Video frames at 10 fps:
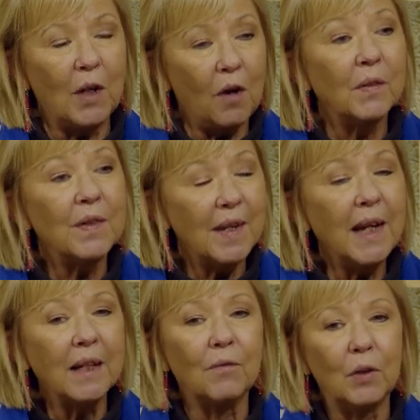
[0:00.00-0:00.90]
we often
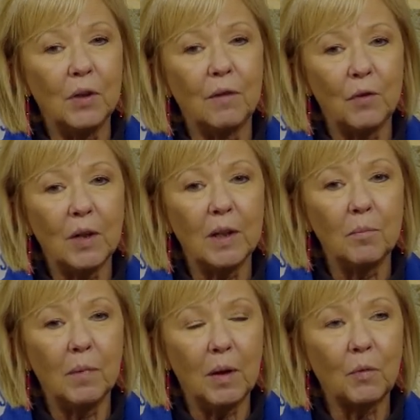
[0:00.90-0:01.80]
say if you
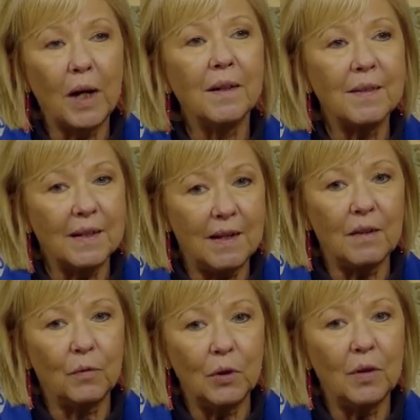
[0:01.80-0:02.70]
can write a
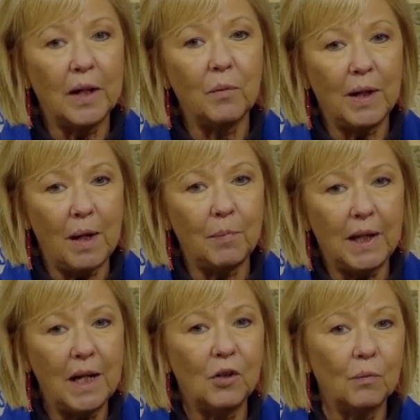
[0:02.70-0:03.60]
successful United Way
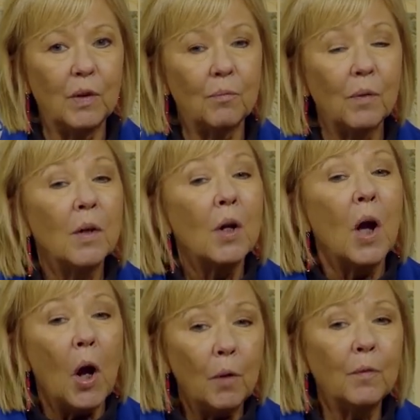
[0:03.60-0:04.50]
application, we've
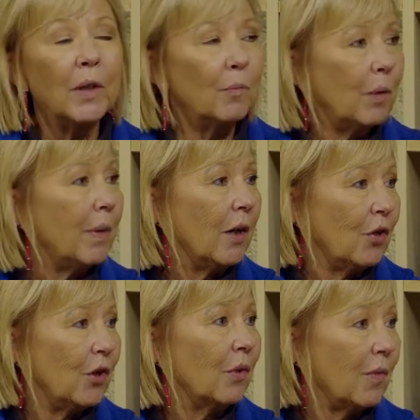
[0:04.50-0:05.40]
hopefully
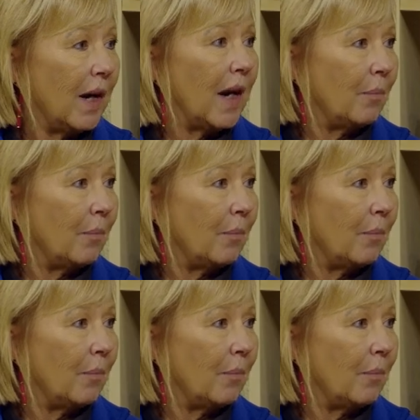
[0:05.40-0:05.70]
prepared you to write